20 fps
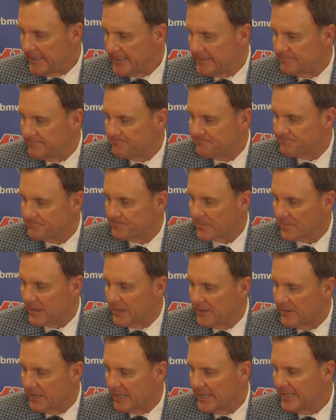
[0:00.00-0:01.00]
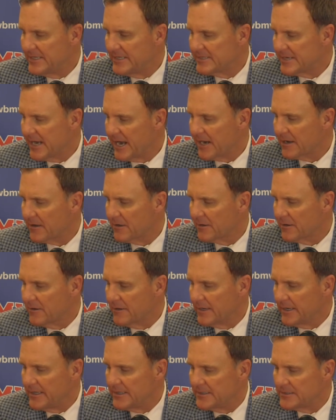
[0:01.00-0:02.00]
Um, the leading tackler
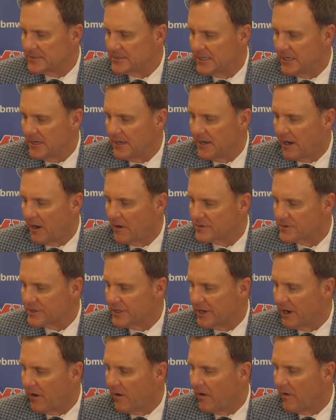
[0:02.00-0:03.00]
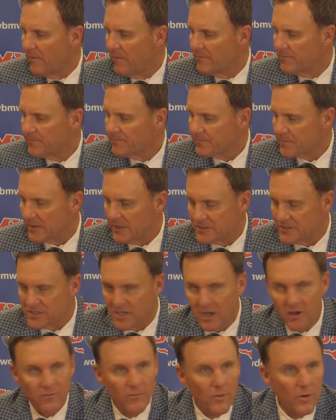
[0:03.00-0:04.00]
is uh, Austin Hall, a
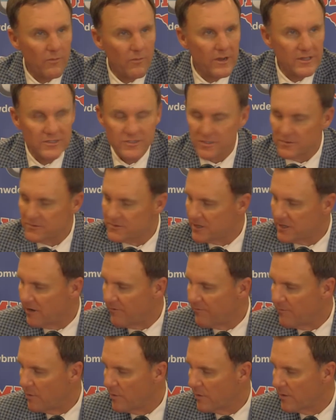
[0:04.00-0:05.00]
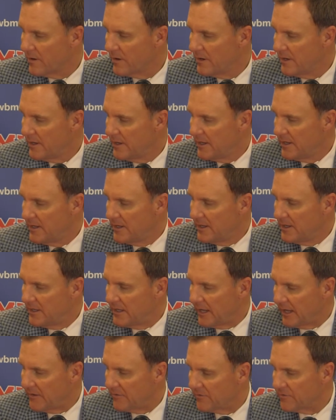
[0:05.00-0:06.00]
sophomore, redshirt sophomore.
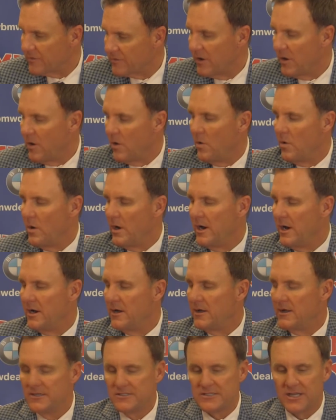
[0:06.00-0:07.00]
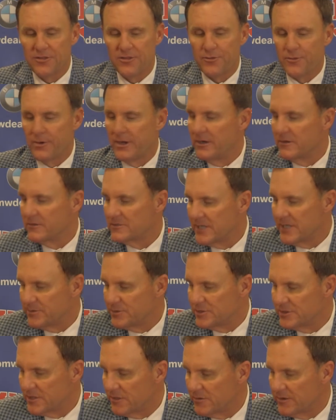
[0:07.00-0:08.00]
And so uh, he's got three
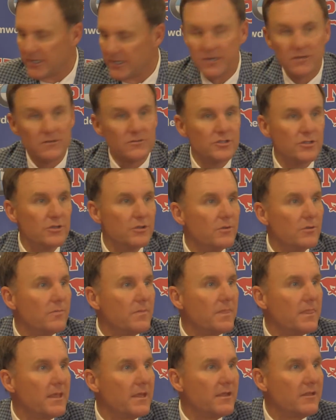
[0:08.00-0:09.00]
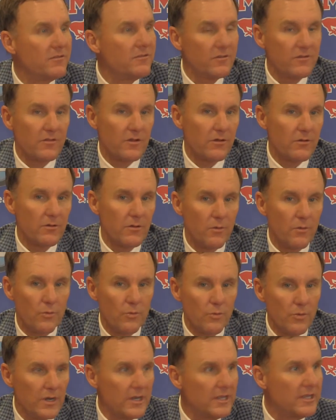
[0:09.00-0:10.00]
interceptions on the year, too. This is a, a
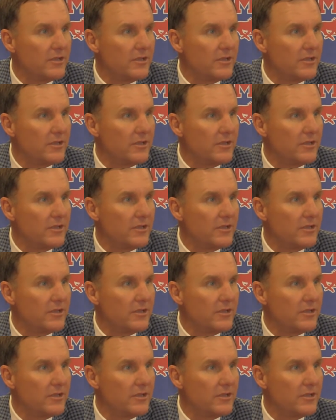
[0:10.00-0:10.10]
really